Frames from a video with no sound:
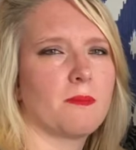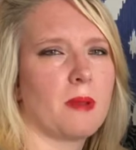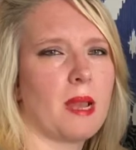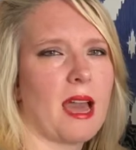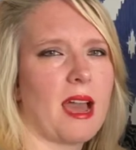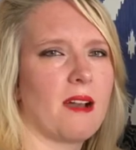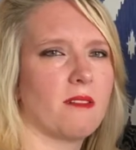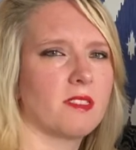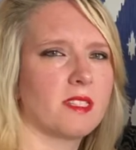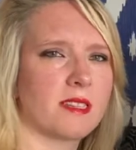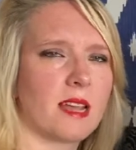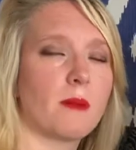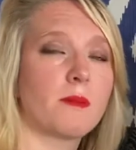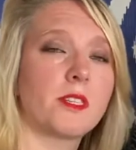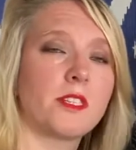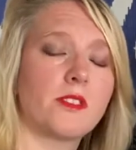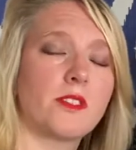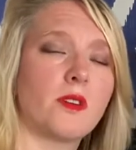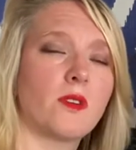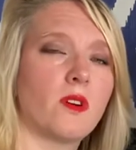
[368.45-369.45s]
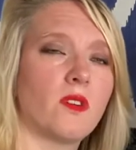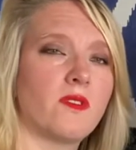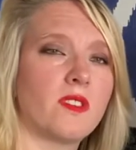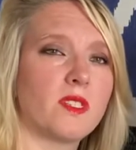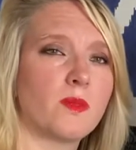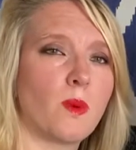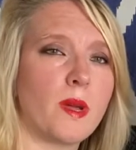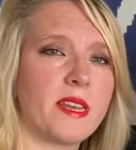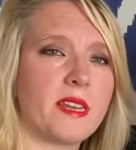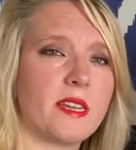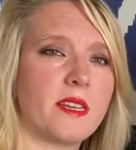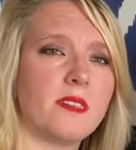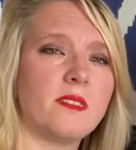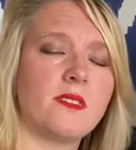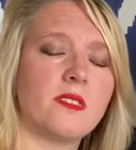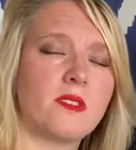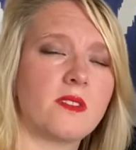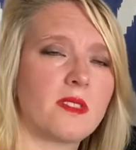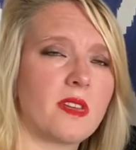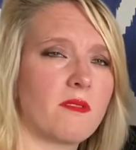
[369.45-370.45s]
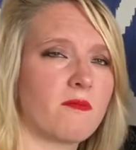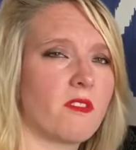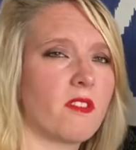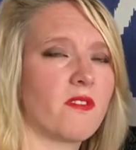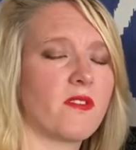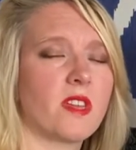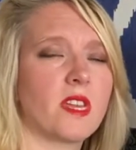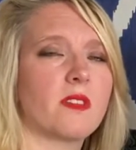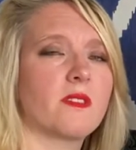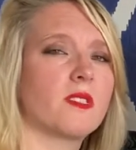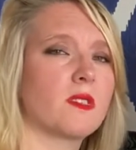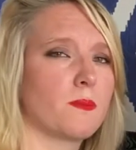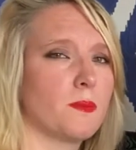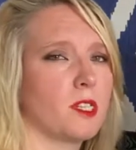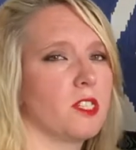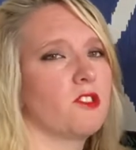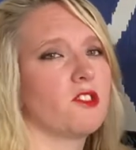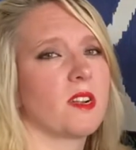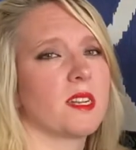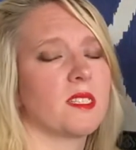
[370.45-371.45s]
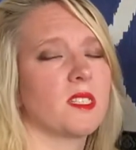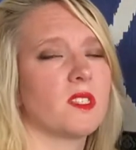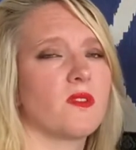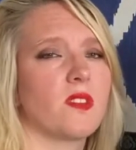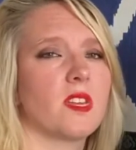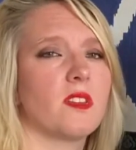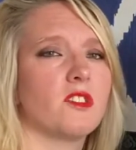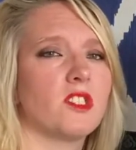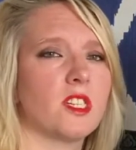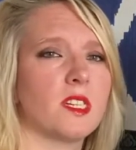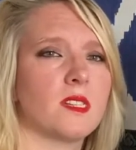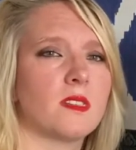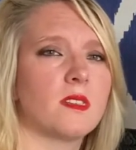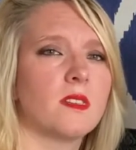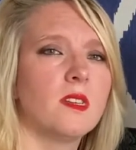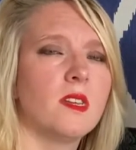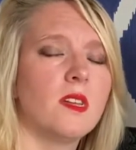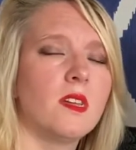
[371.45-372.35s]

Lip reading: Blau stabbed a Jehovah's Witness who then refused a blood transfusion.